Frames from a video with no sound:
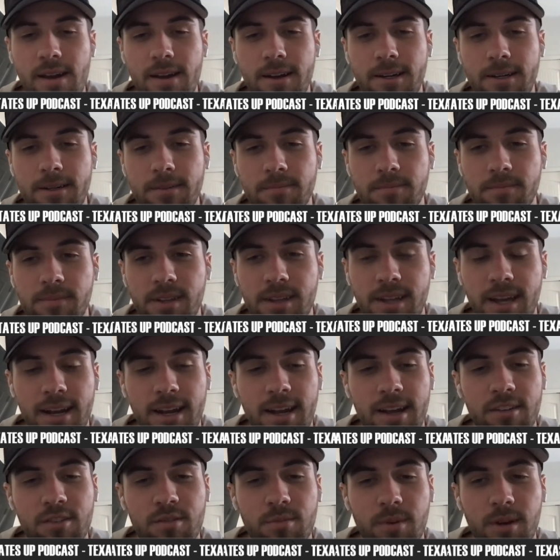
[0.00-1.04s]
um, mm-hmm. um, in that
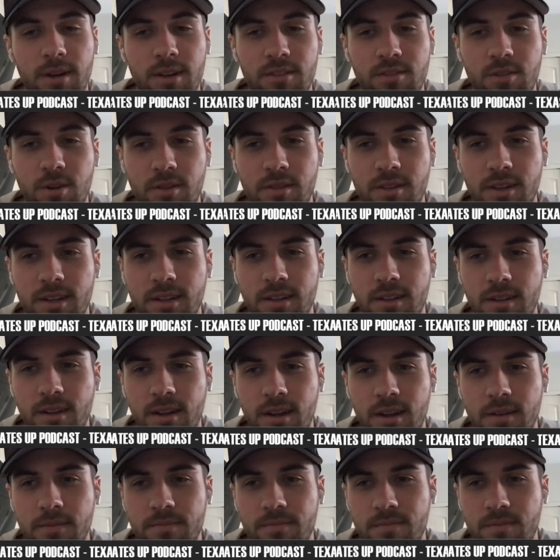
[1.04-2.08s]
aspect. So I think
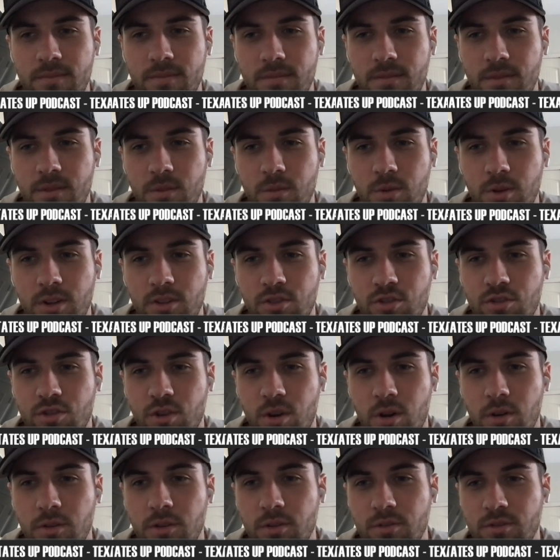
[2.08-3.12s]
uh, really just
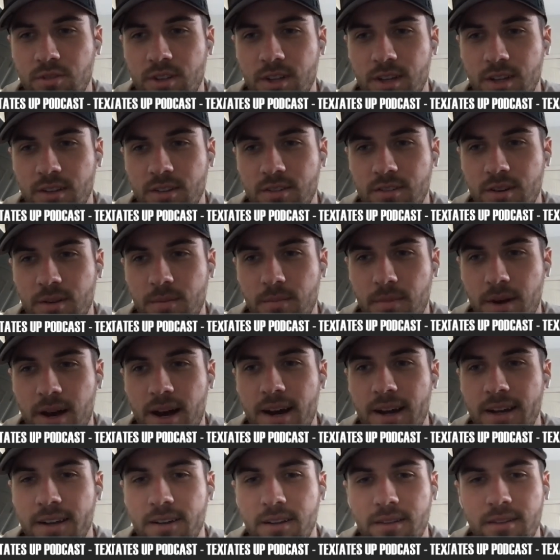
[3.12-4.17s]
all those kicks
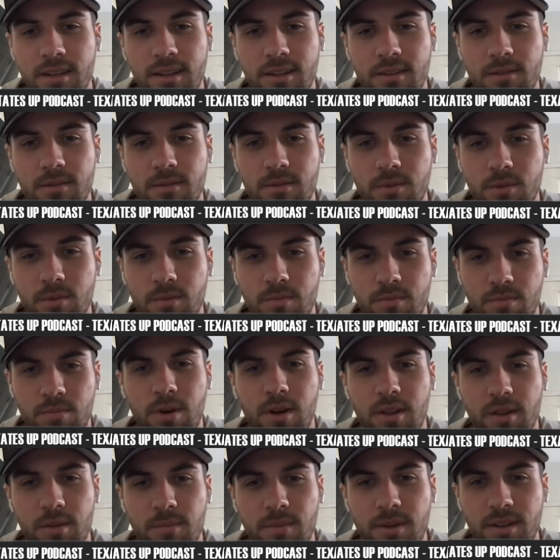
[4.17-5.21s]
combined, I think were
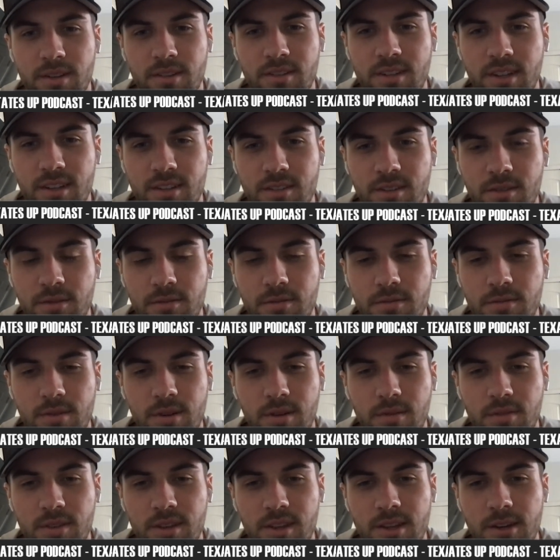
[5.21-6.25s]
probably the biggest kicks of,
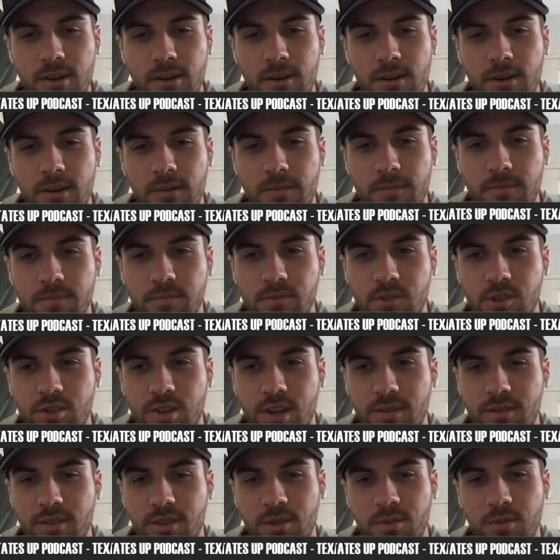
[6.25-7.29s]
of the year. Just
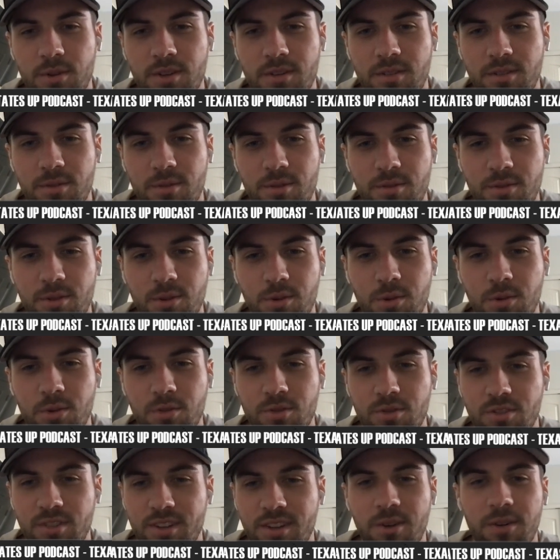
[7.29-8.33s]
having three three field
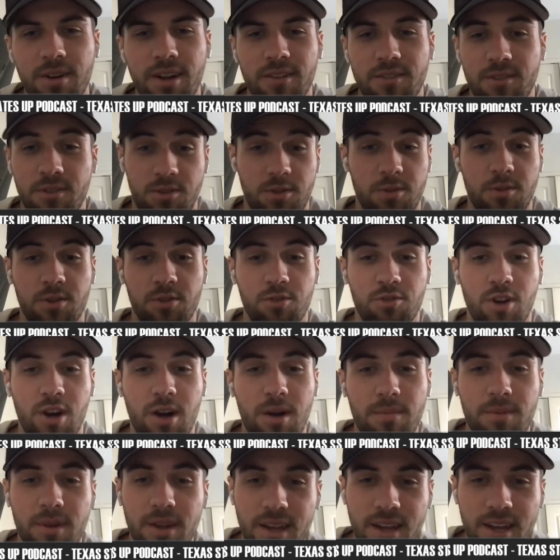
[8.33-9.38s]
goals, just going out there doing your
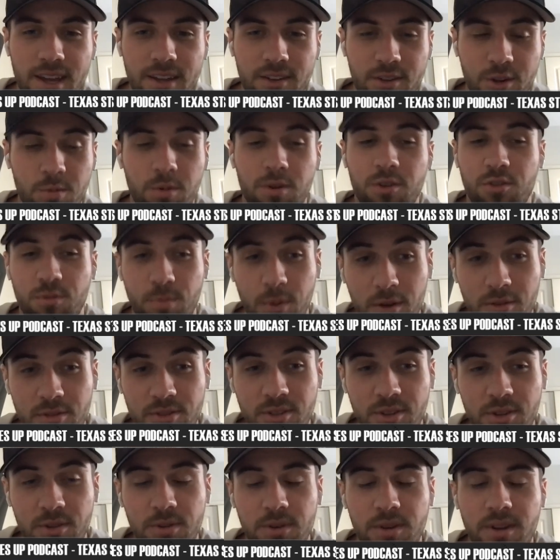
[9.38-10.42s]
job, doing what you're supposed to
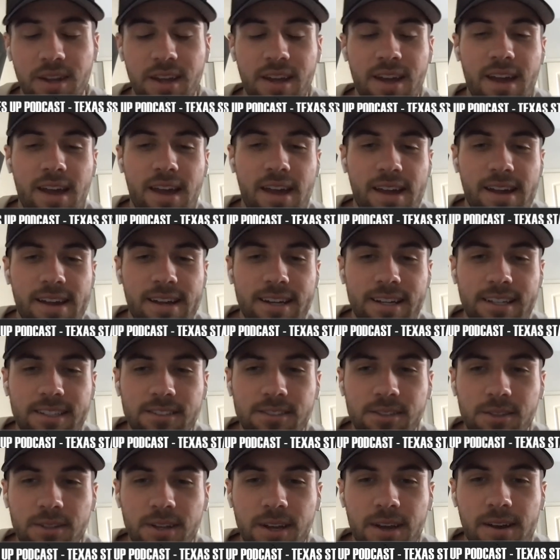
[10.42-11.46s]
do. And
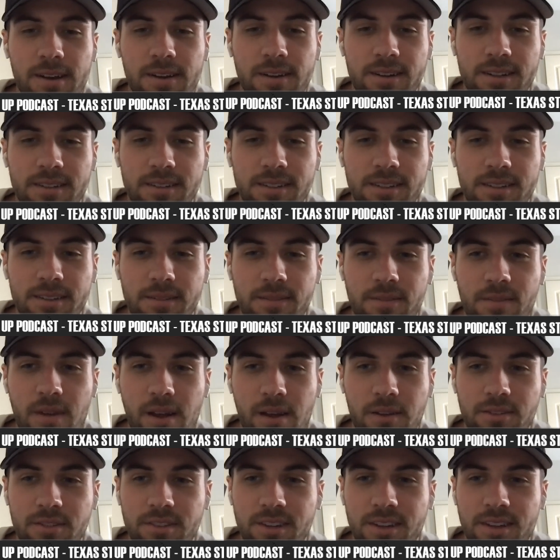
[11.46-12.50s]
so yeah, I think
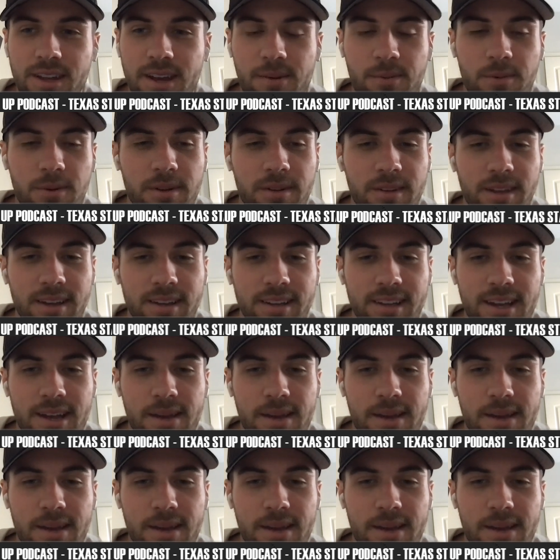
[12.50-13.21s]
I'd say that one, that